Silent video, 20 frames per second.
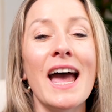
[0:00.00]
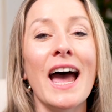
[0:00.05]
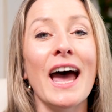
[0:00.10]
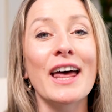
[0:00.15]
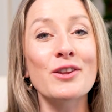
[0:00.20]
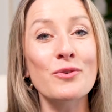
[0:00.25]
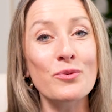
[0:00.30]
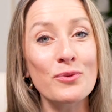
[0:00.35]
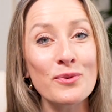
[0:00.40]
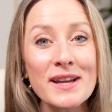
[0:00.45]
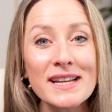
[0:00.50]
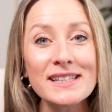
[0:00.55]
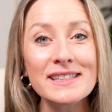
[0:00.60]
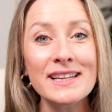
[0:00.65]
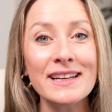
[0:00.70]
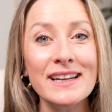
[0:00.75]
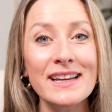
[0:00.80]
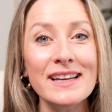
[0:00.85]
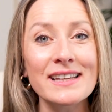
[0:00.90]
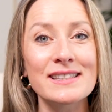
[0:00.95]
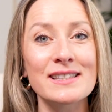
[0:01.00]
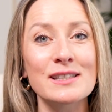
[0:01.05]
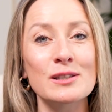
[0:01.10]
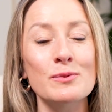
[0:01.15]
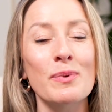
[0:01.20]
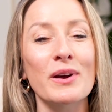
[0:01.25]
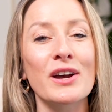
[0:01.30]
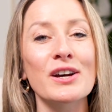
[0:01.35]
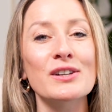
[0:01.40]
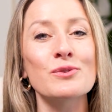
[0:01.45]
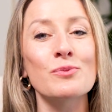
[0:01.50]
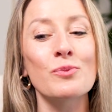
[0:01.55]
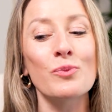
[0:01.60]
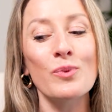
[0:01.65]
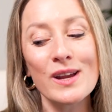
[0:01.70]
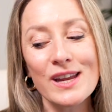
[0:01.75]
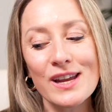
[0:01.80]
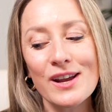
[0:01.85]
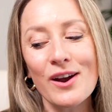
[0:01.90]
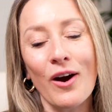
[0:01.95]
And the reason is because
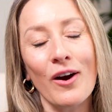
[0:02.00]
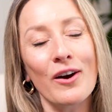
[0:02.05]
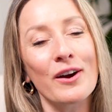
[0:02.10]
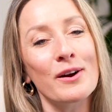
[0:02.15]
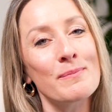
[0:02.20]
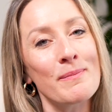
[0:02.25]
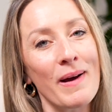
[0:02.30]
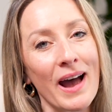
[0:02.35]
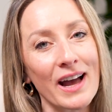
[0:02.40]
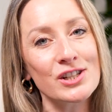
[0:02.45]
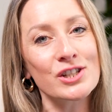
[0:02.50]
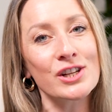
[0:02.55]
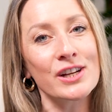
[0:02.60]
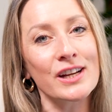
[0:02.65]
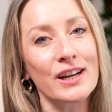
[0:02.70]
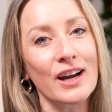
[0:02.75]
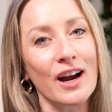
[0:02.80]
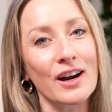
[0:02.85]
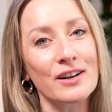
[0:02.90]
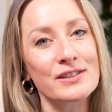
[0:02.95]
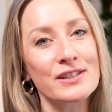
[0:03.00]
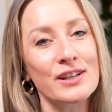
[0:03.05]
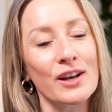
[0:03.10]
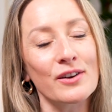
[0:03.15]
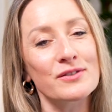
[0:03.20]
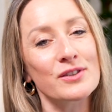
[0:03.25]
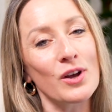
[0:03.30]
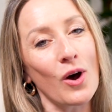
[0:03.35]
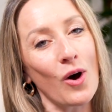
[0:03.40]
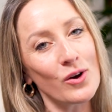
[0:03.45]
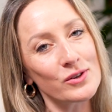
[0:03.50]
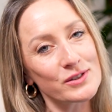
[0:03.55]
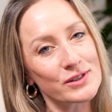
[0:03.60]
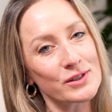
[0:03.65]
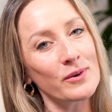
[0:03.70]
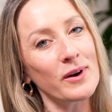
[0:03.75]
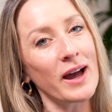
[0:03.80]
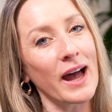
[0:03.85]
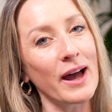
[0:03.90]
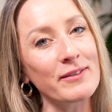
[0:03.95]
we are imagining ourselves
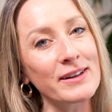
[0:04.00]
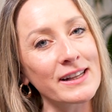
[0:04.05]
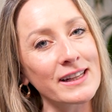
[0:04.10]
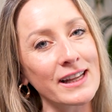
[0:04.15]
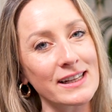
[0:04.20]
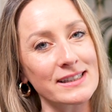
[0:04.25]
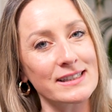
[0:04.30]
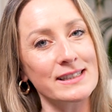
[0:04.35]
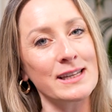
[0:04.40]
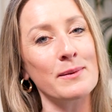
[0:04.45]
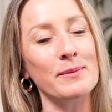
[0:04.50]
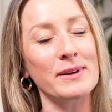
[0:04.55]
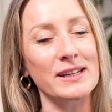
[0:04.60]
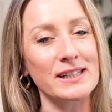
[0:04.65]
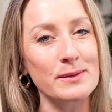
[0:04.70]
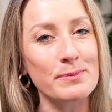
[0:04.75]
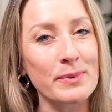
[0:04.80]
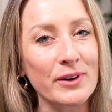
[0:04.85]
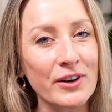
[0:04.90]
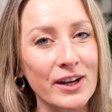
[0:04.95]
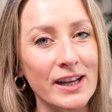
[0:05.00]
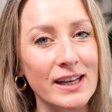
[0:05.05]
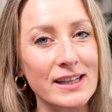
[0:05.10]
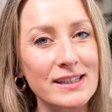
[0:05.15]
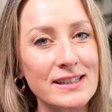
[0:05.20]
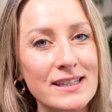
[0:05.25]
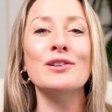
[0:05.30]
also having that same experience.